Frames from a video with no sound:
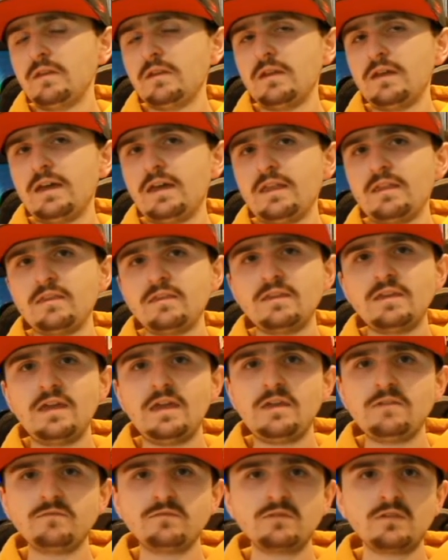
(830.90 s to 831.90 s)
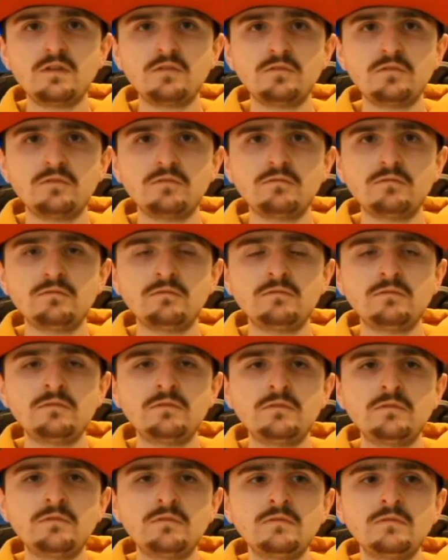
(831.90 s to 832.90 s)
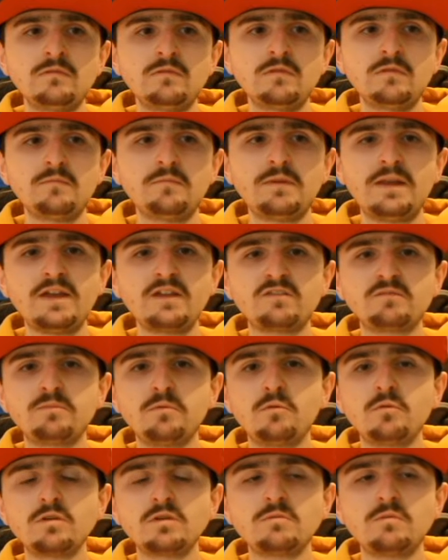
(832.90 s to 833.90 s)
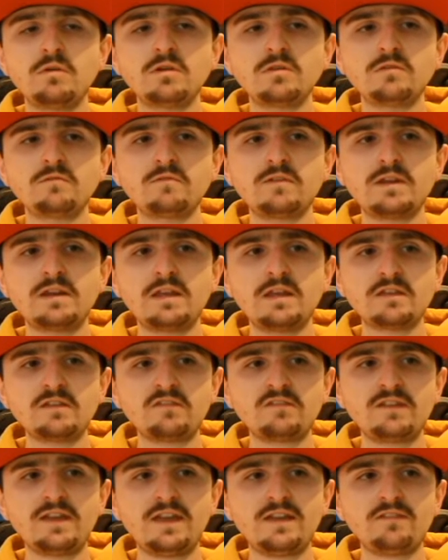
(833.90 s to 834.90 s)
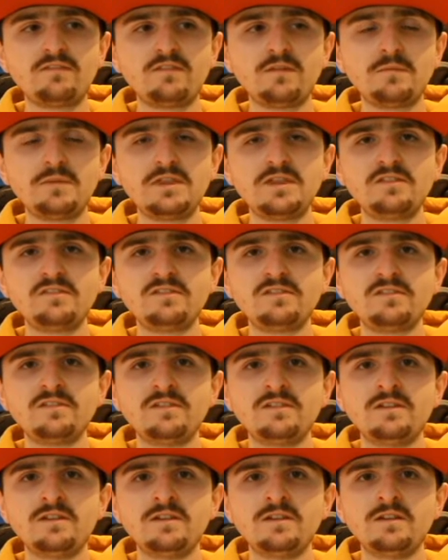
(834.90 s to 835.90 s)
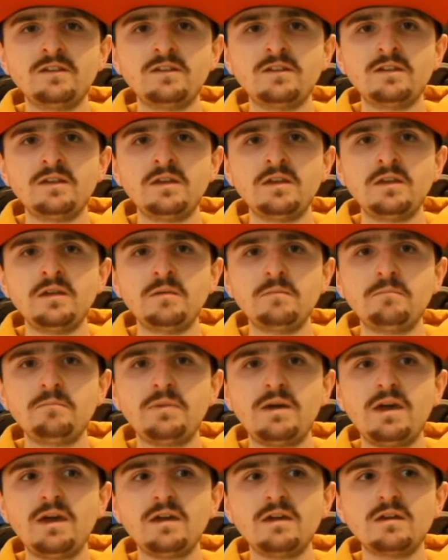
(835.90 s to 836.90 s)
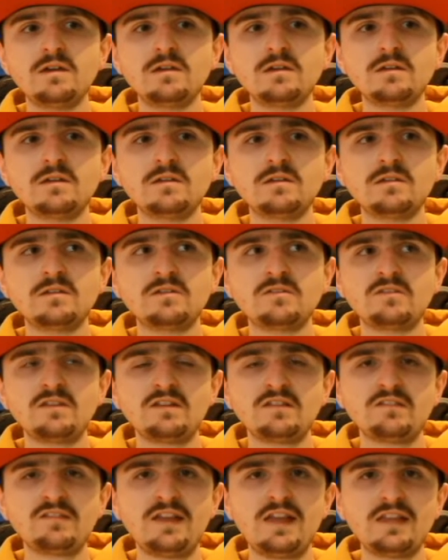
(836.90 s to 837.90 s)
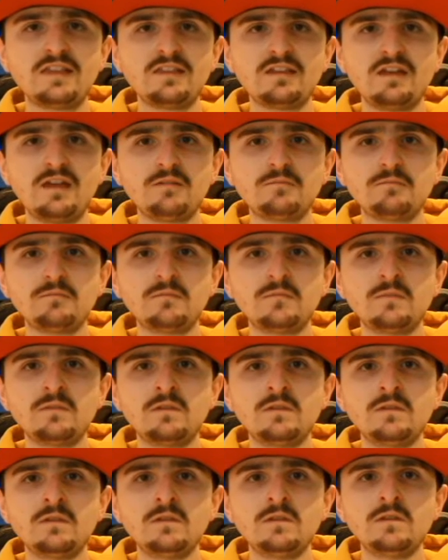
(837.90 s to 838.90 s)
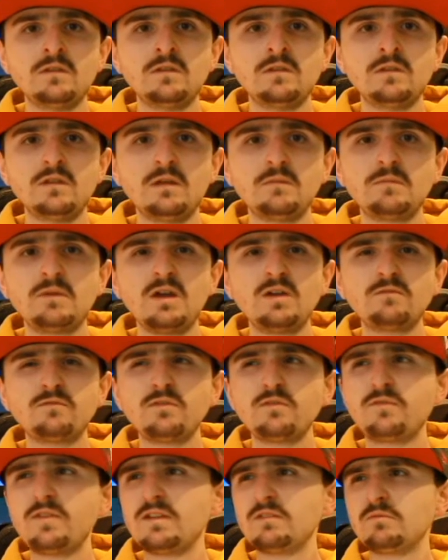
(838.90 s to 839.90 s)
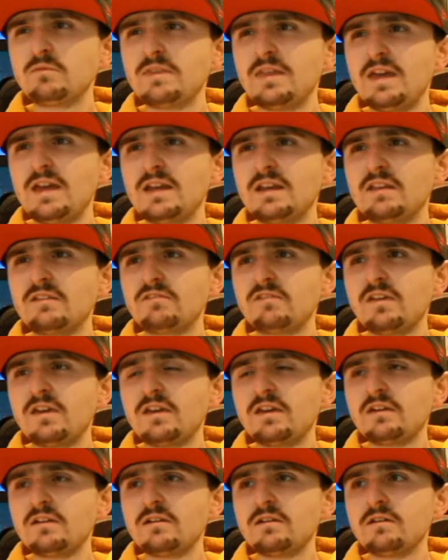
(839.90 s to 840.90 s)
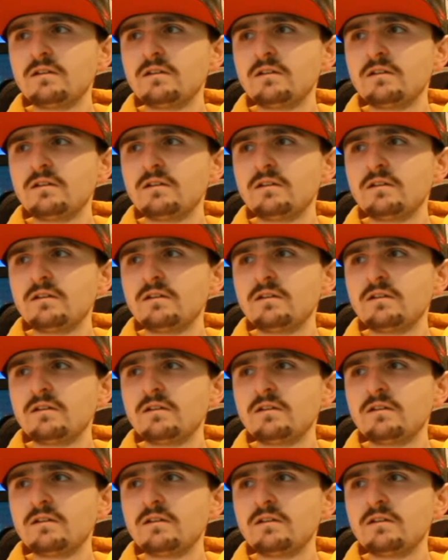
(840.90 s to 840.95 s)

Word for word: And yeah, if you don't play a sport, you won't really understand some of this. But just understand that I'm I'm going through things with that, and it's like